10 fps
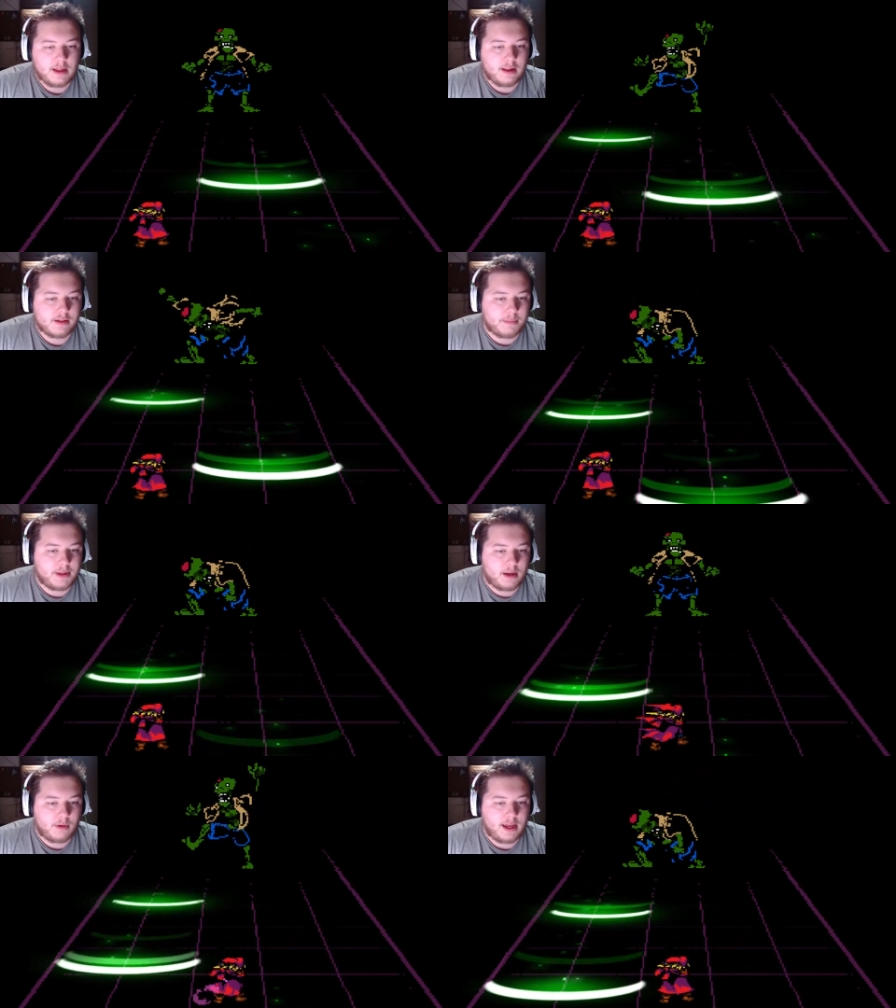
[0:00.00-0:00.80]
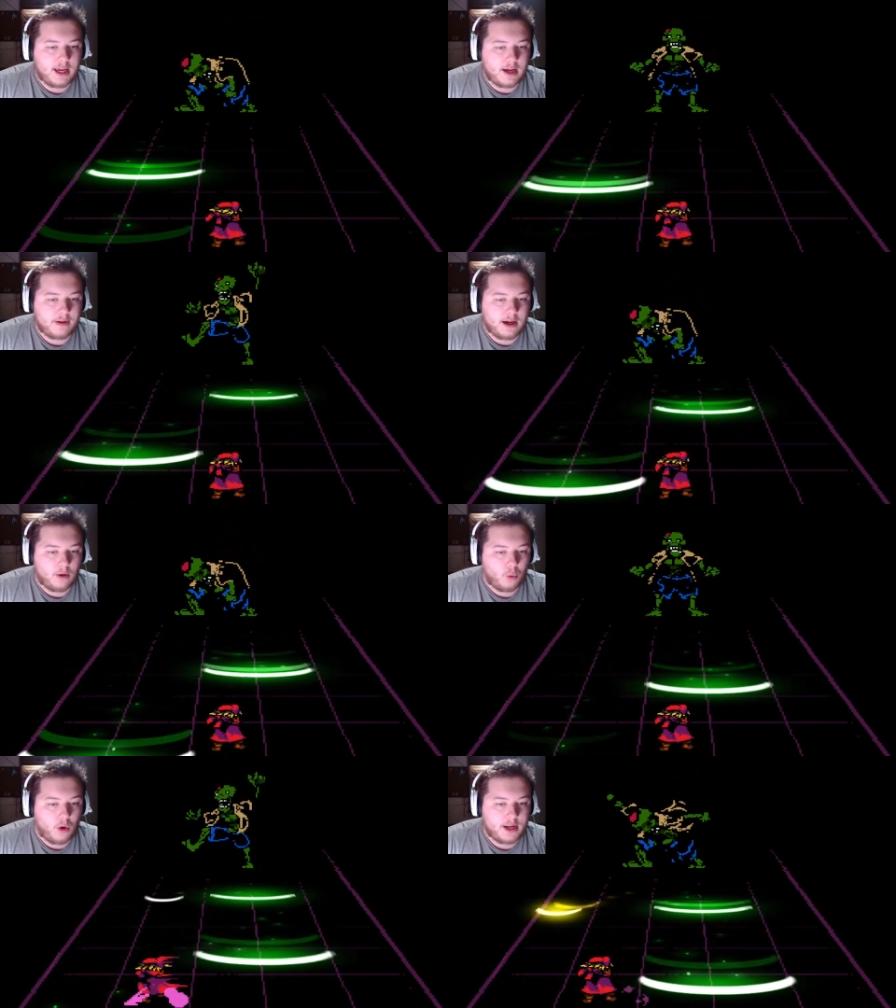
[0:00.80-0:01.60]
that mean that we have uh,
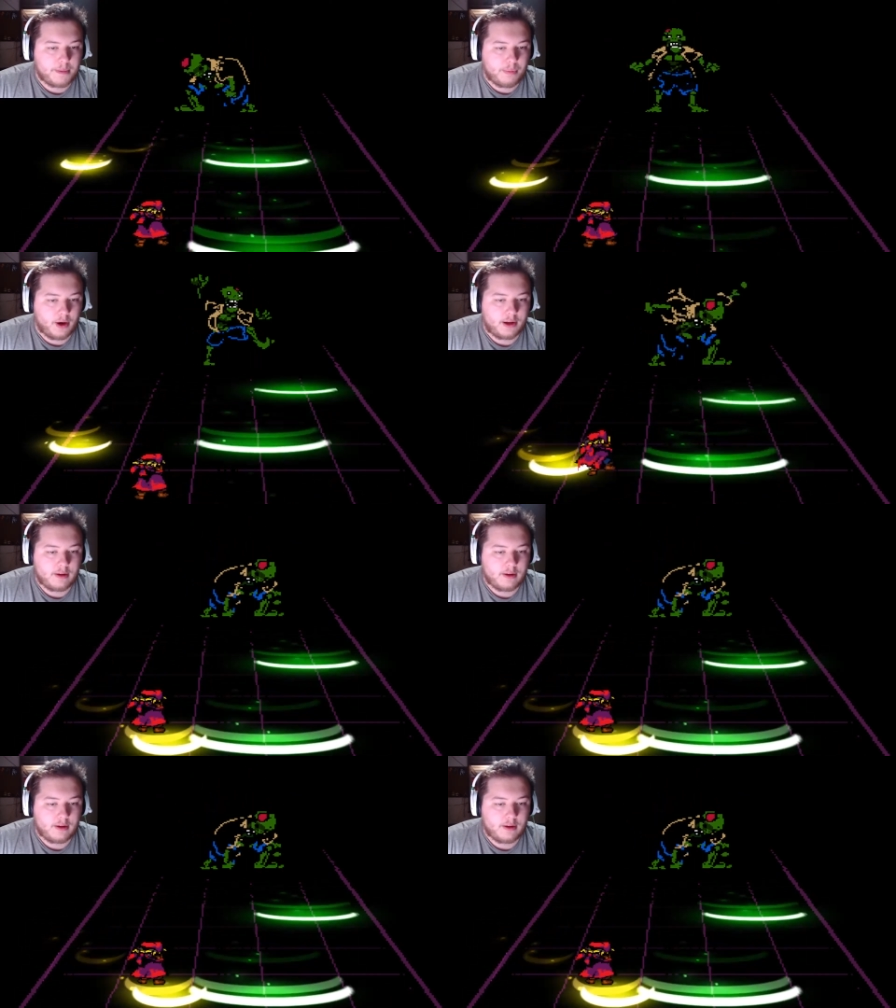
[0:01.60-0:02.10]
one hit point.